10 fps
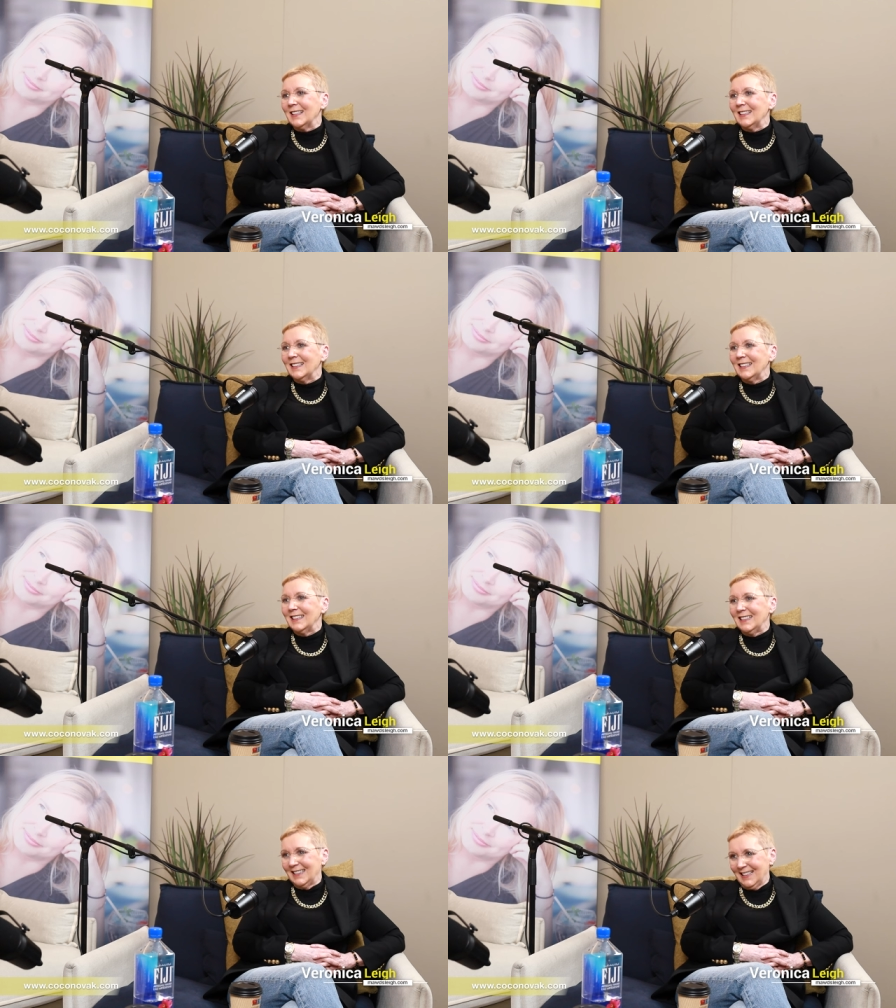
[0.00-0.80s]
Tell me more.
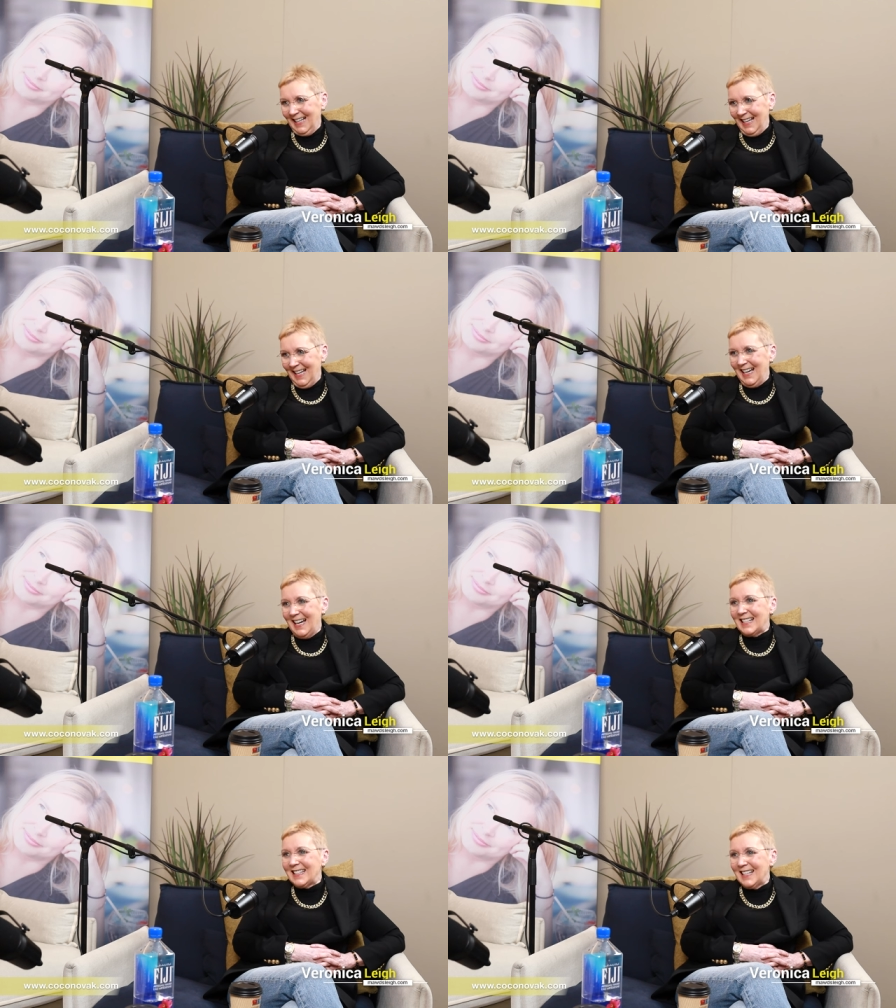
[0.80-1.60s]

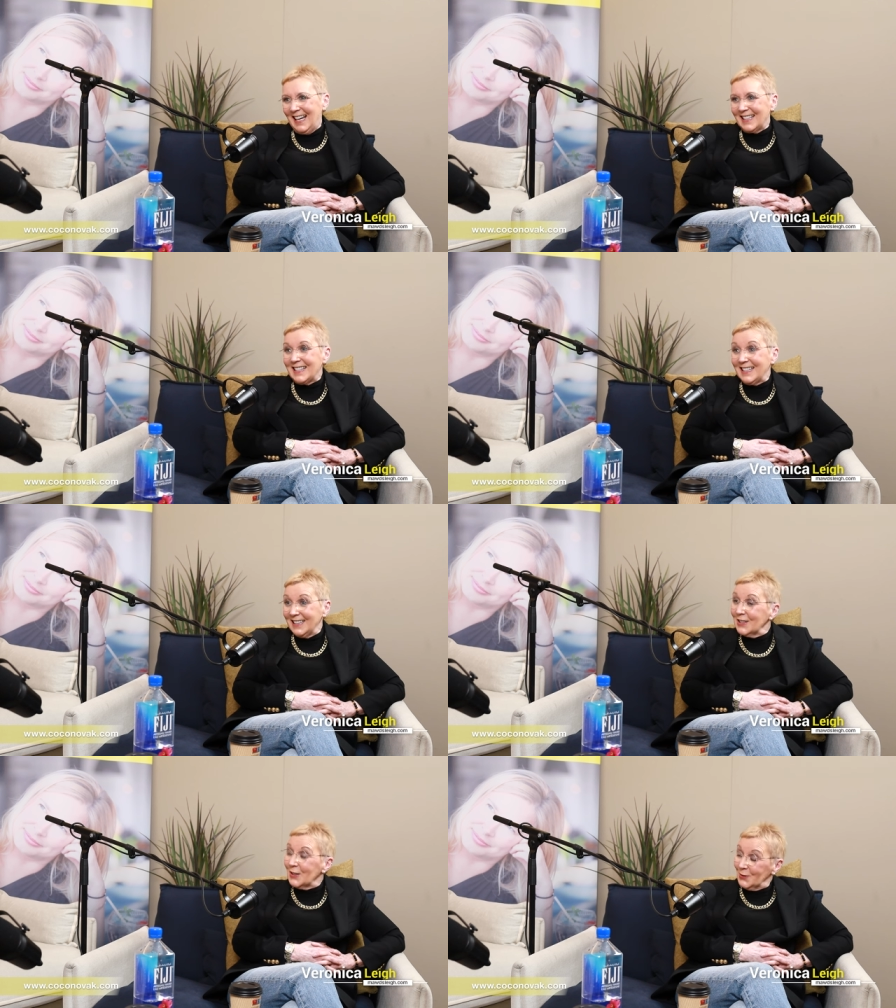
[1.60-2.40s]
And
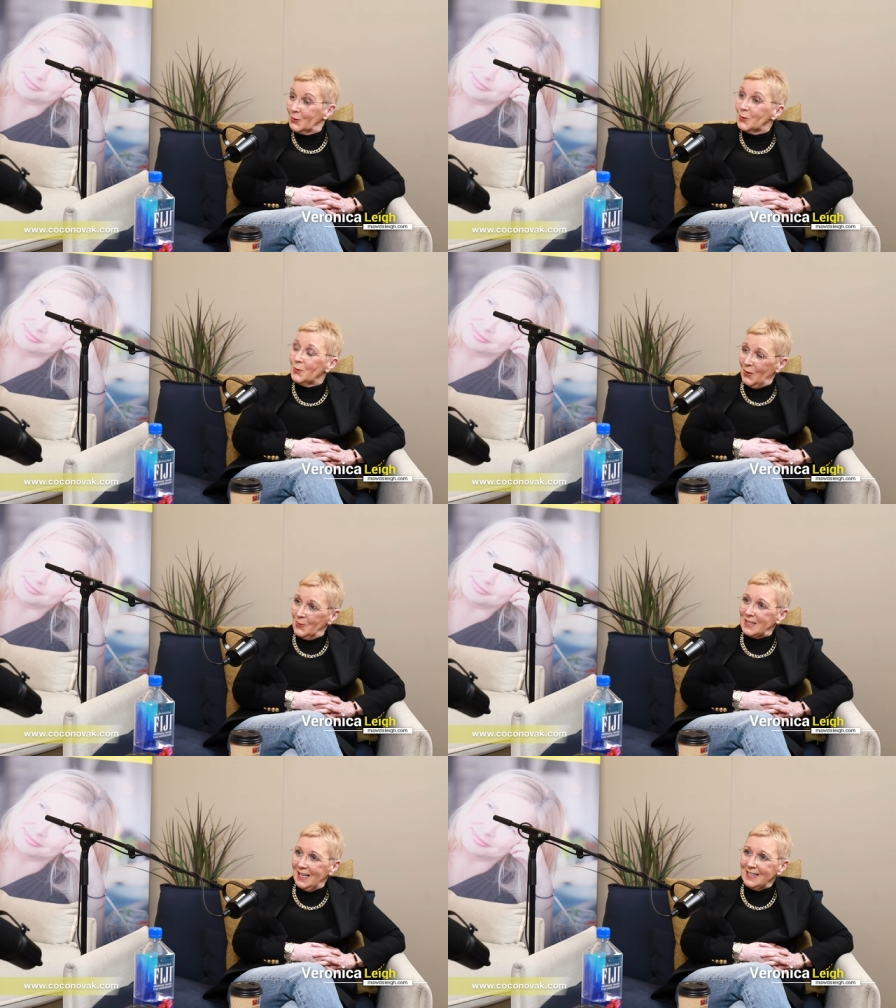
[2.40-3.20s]
do what I
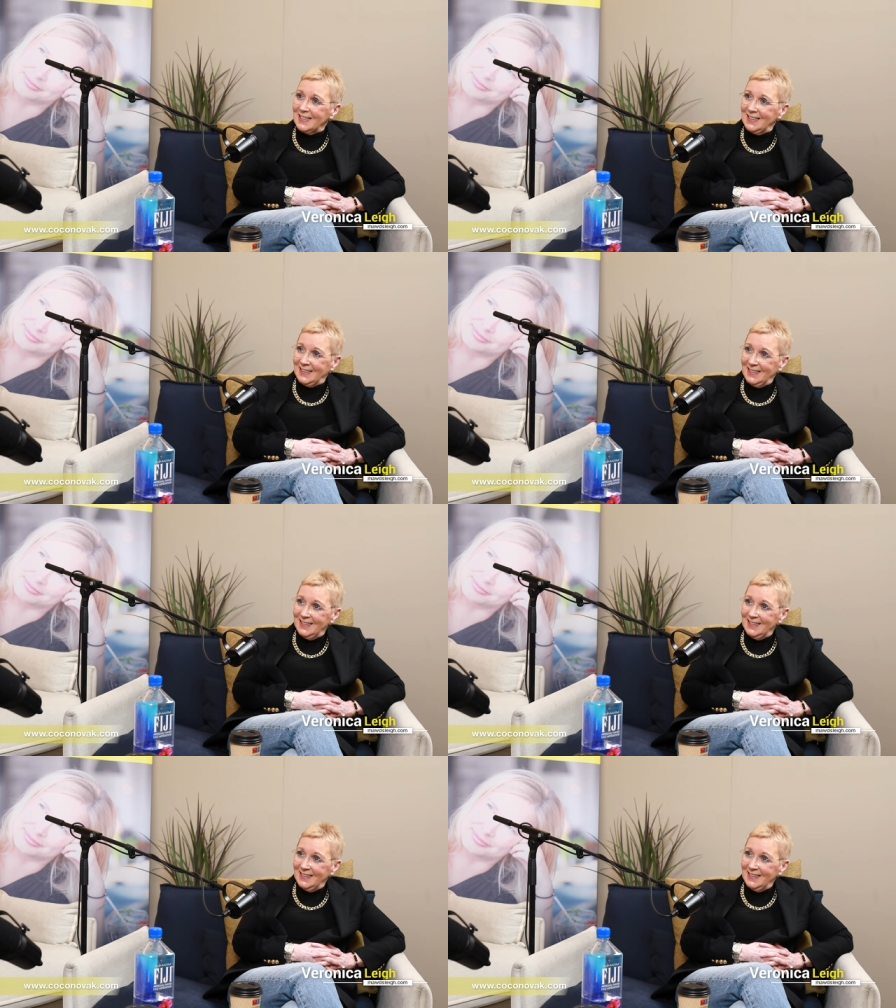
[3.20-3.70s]
was asking.